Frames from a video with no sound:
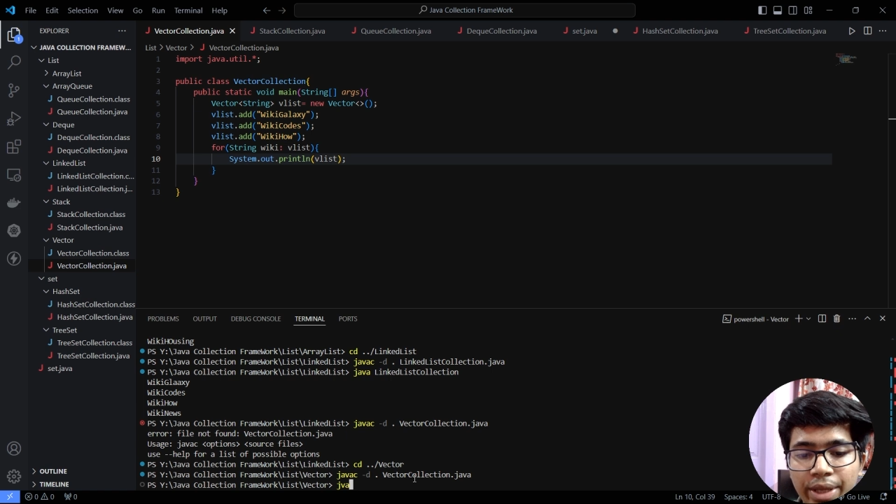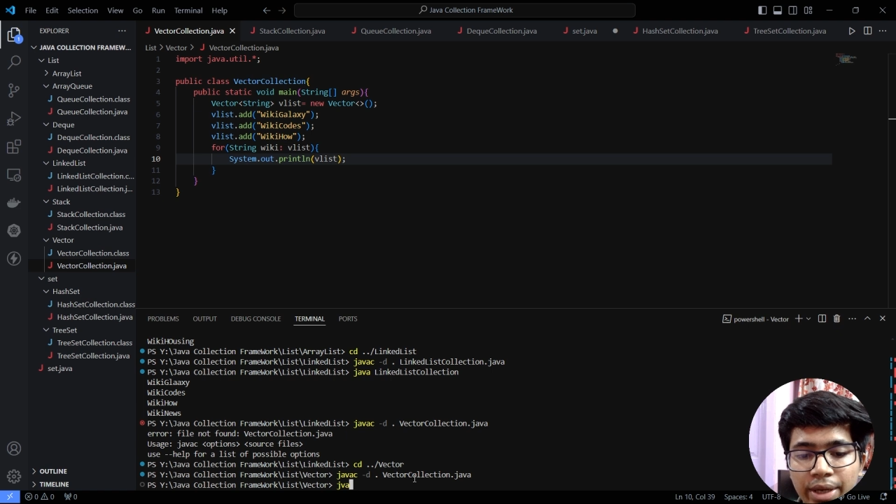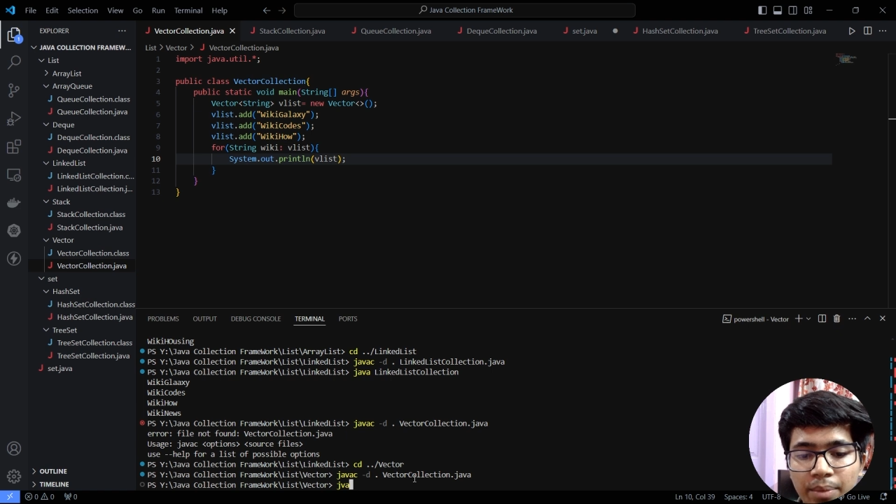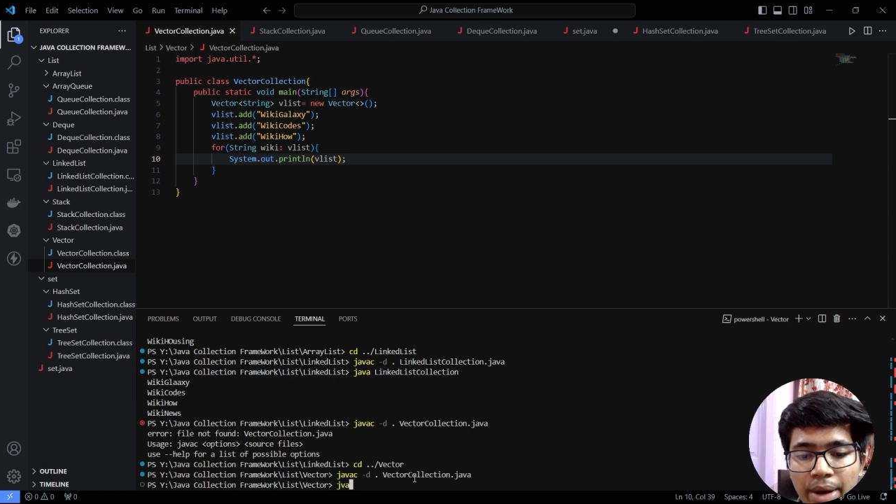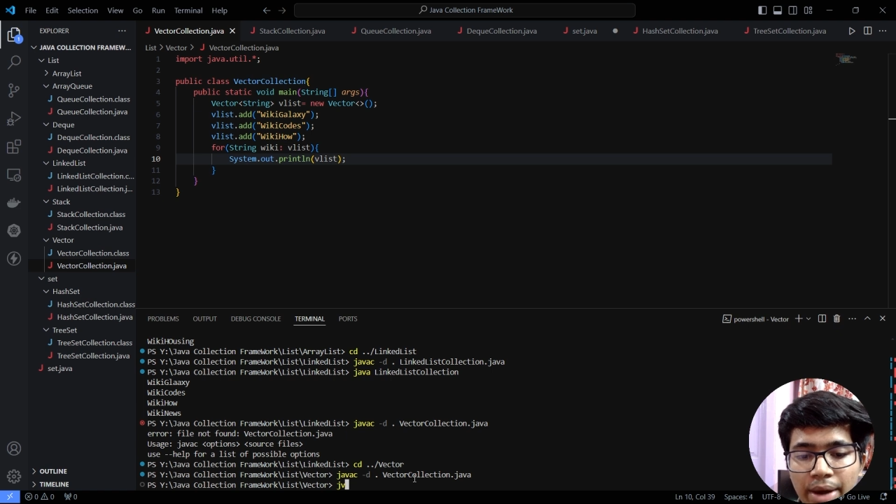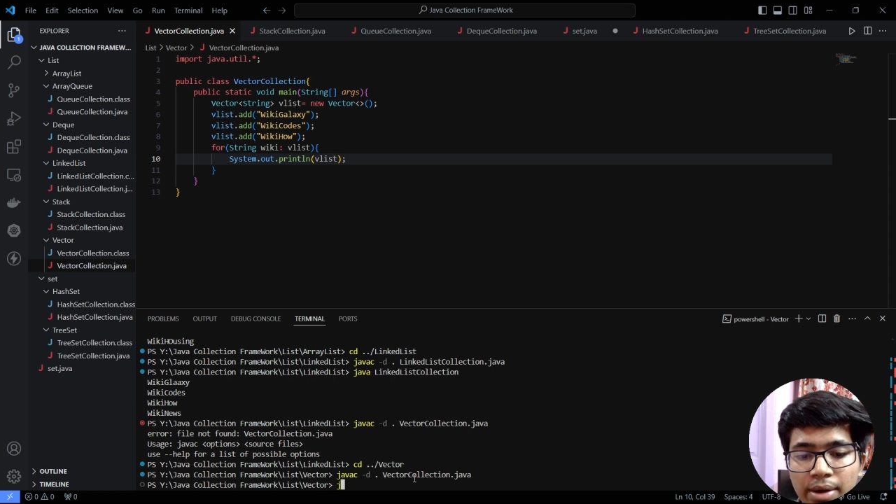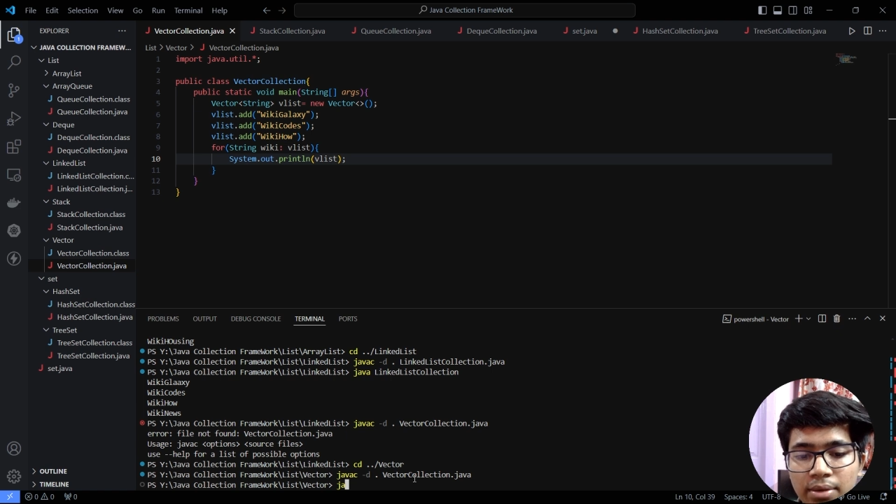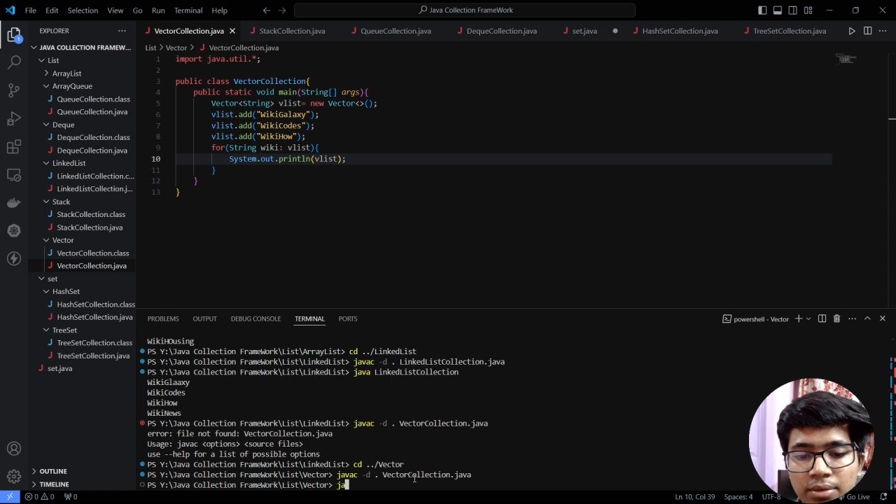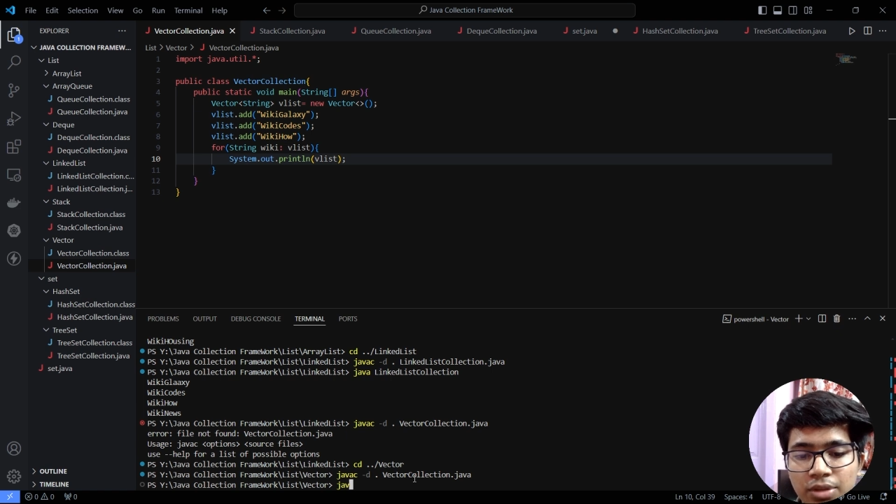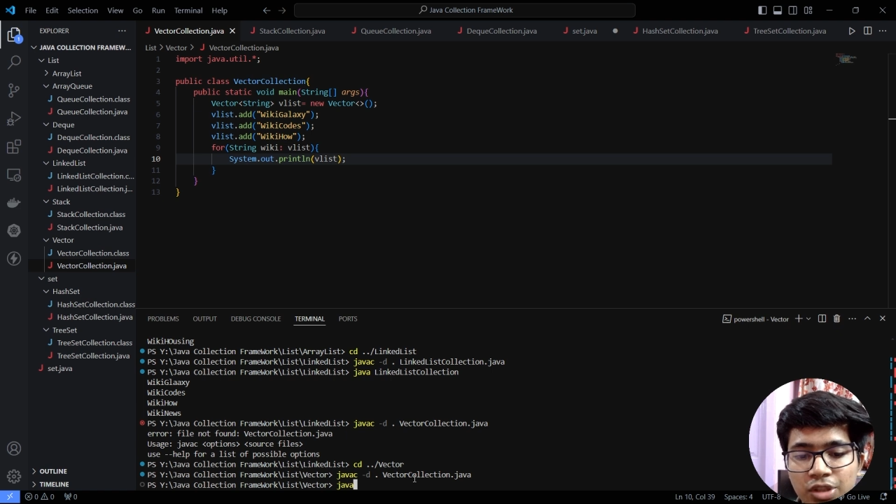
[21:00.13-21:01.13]
they compiled
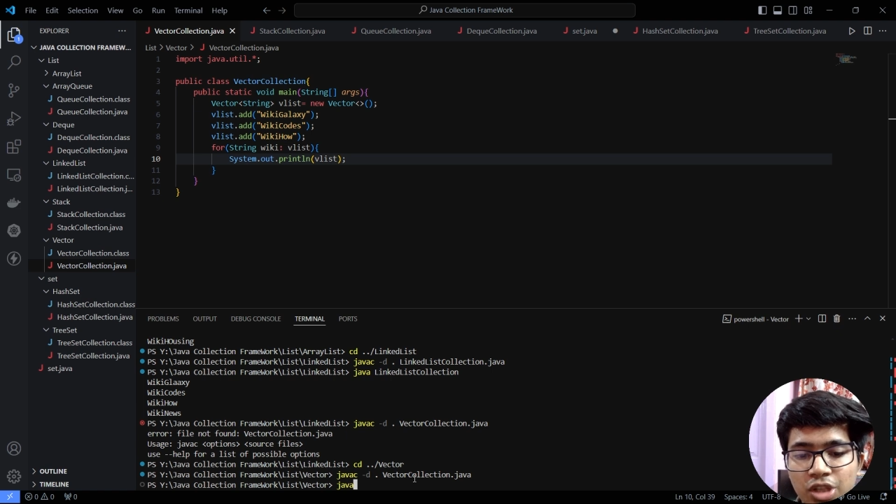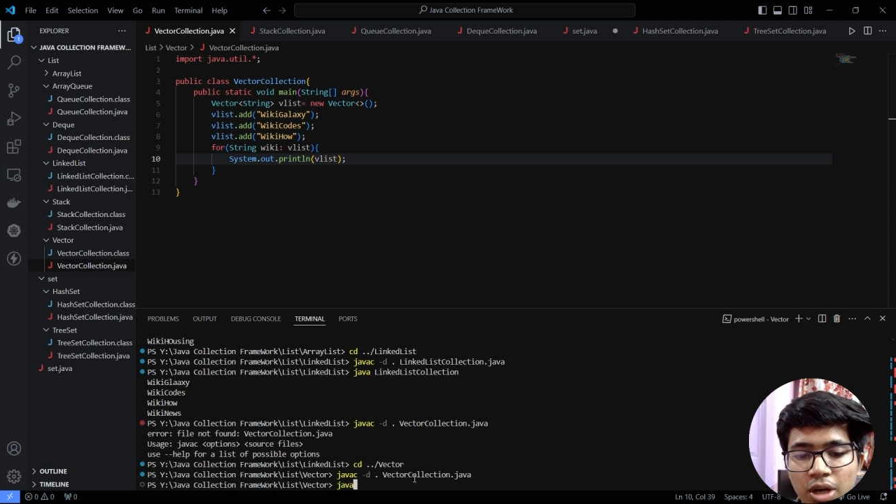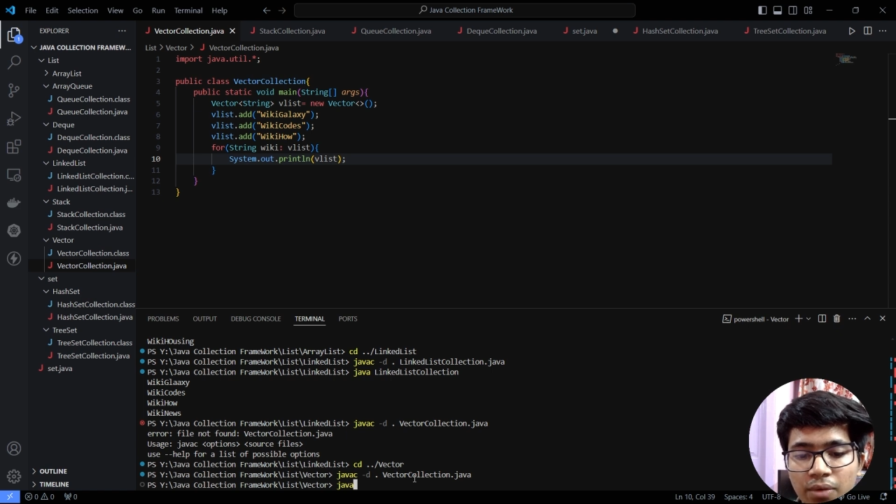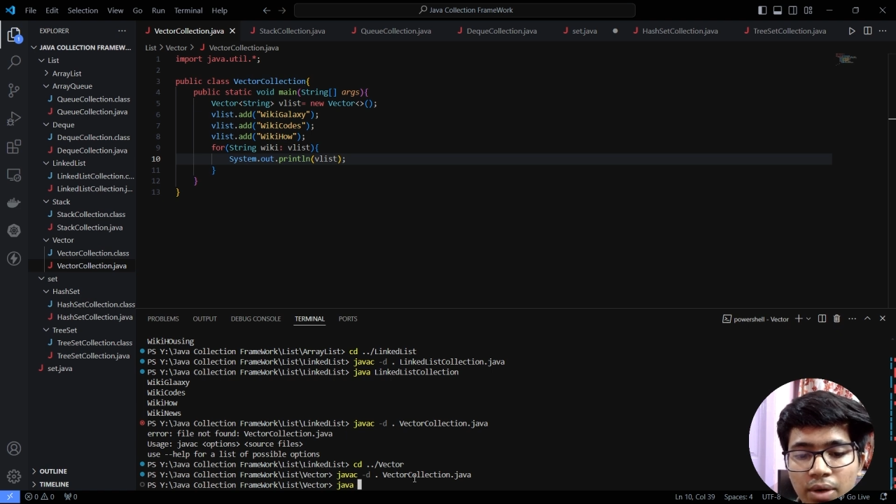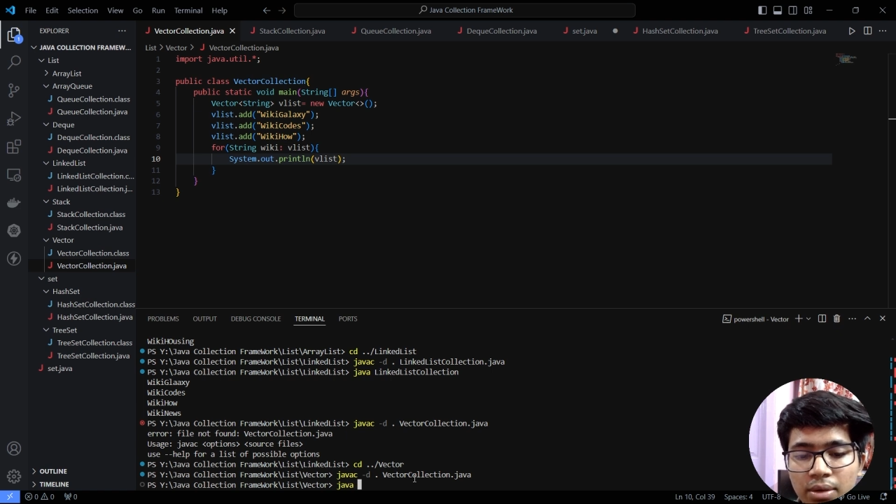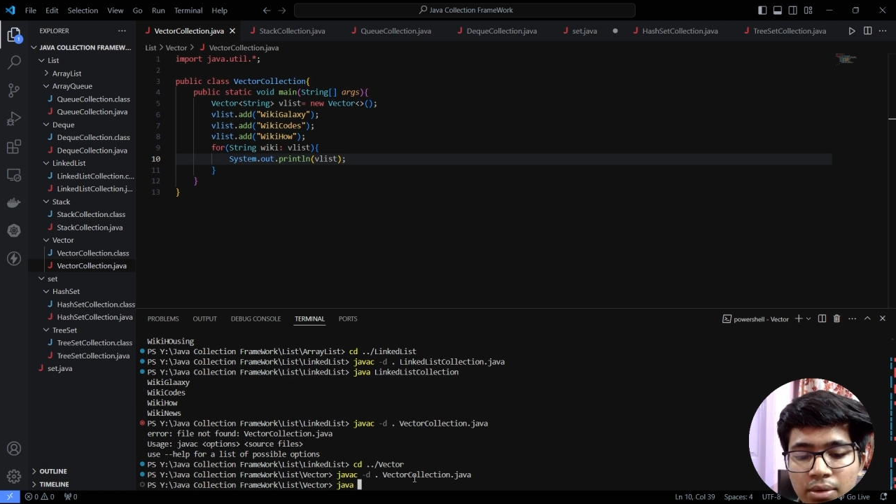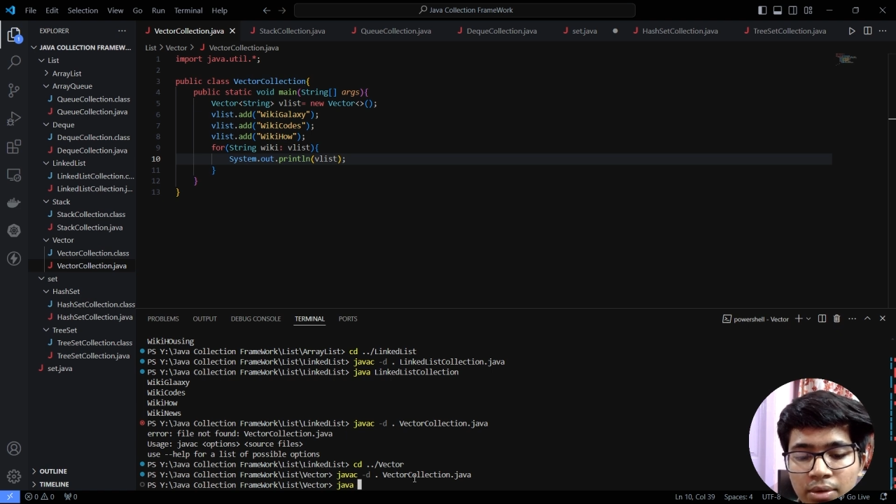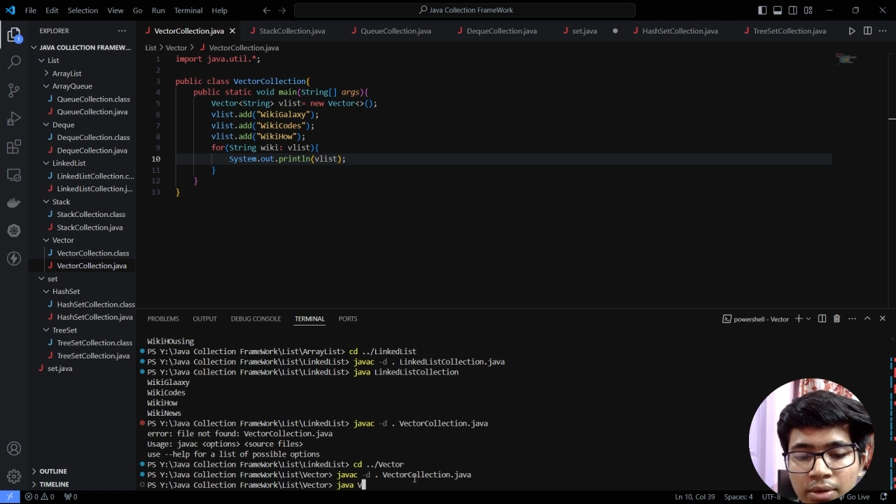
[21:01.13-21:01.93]
Java